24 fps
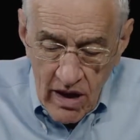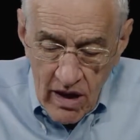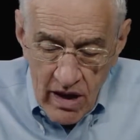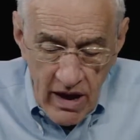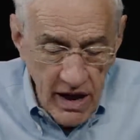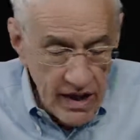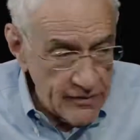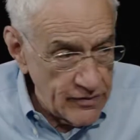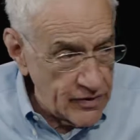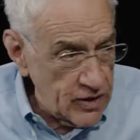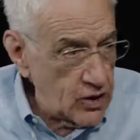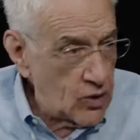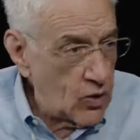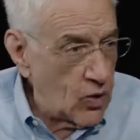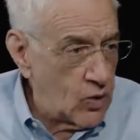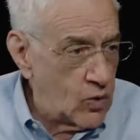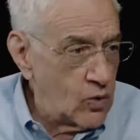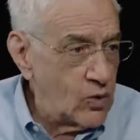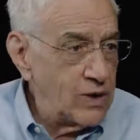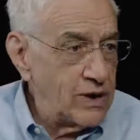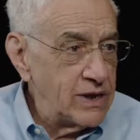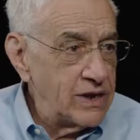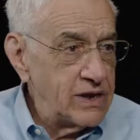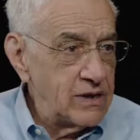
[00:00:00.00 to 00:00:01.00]
and the
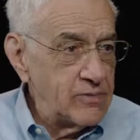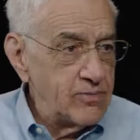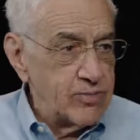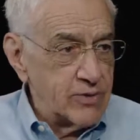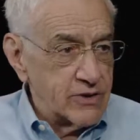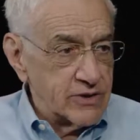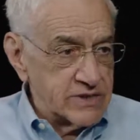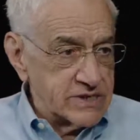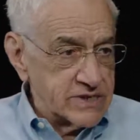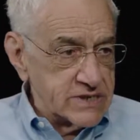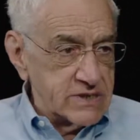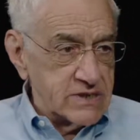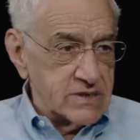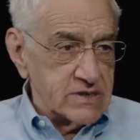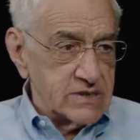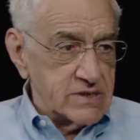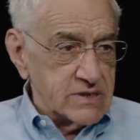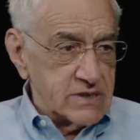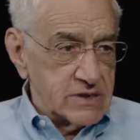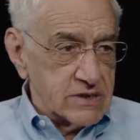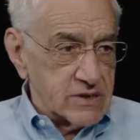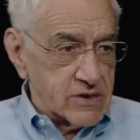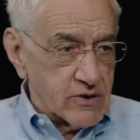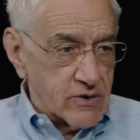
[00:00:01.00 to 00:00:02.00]
only person
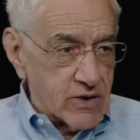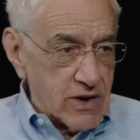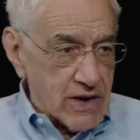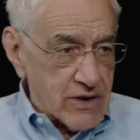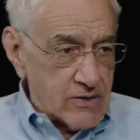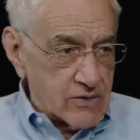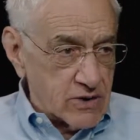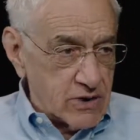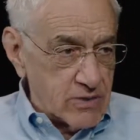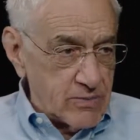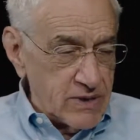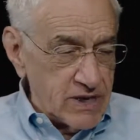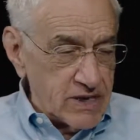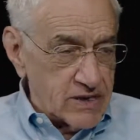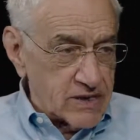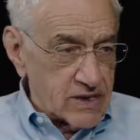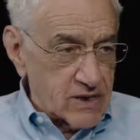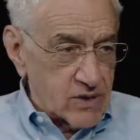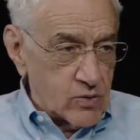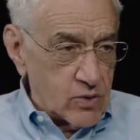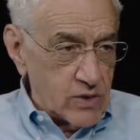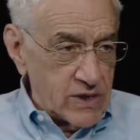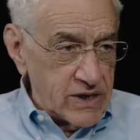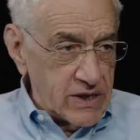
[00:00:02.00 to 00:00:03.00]
in the crowd to meet the
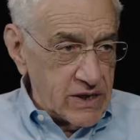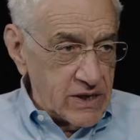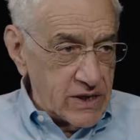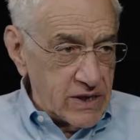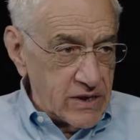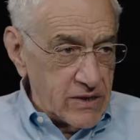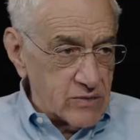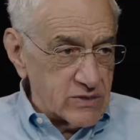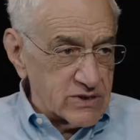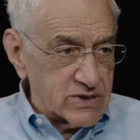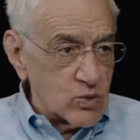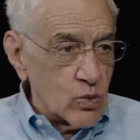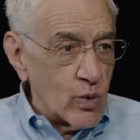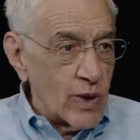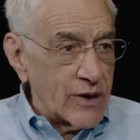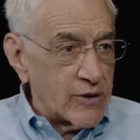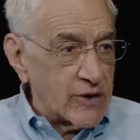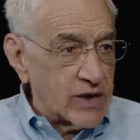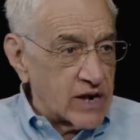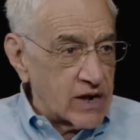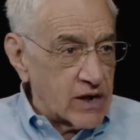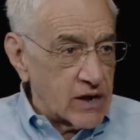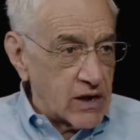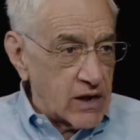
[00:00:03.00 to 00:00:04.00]
Queen that was
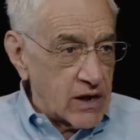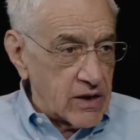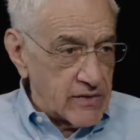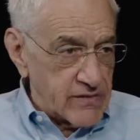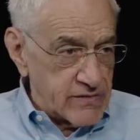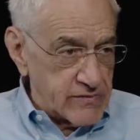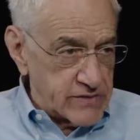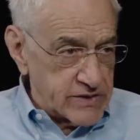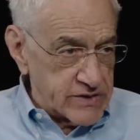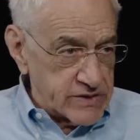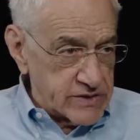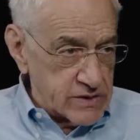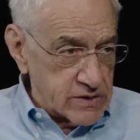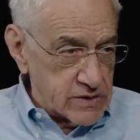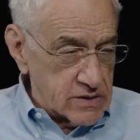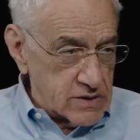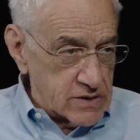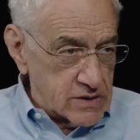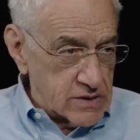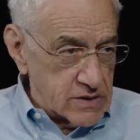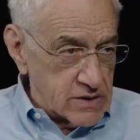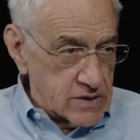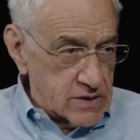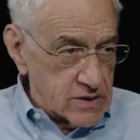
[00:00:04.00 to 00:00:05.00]
wearing gloves
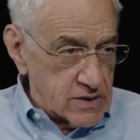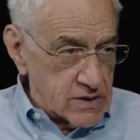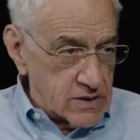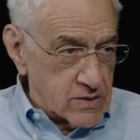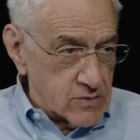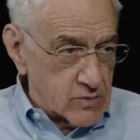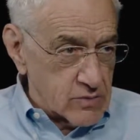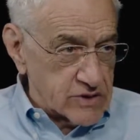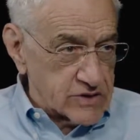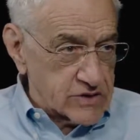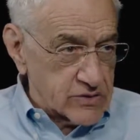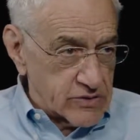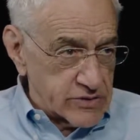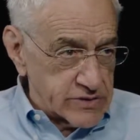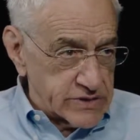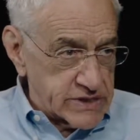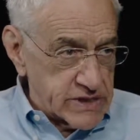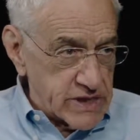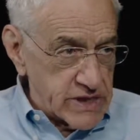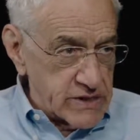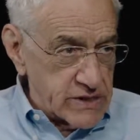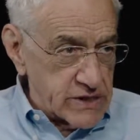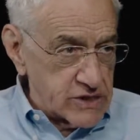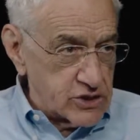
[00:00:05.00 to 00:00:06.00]
was
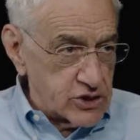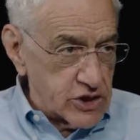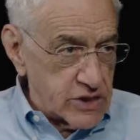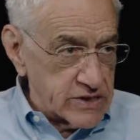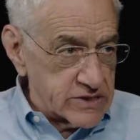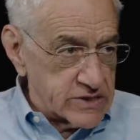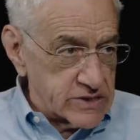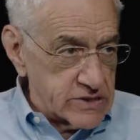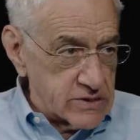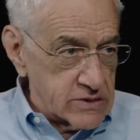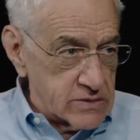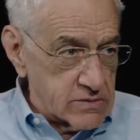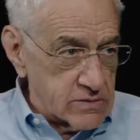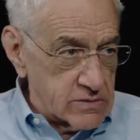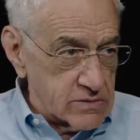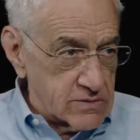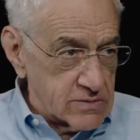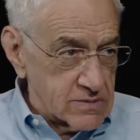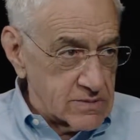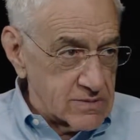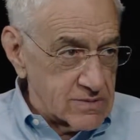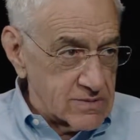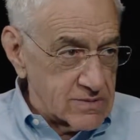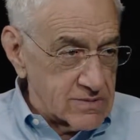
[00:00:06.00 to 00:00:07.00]
Christina Johnson.
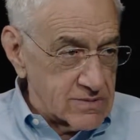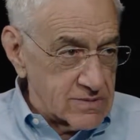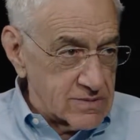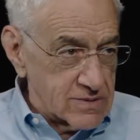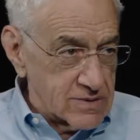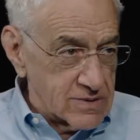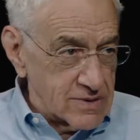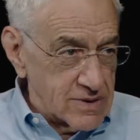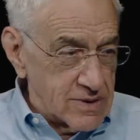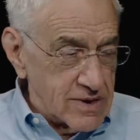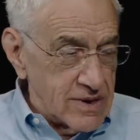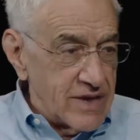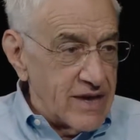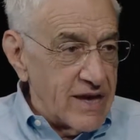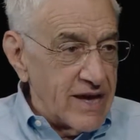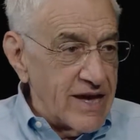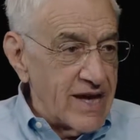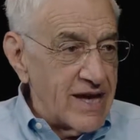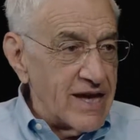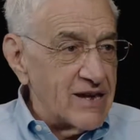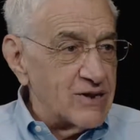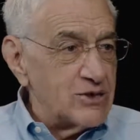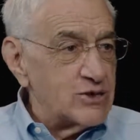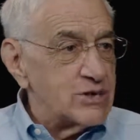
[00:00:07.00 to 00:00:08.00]

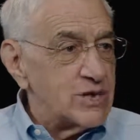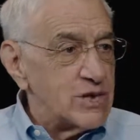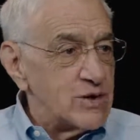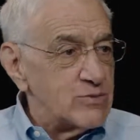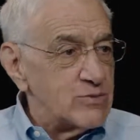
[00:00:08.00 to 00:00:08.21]
And she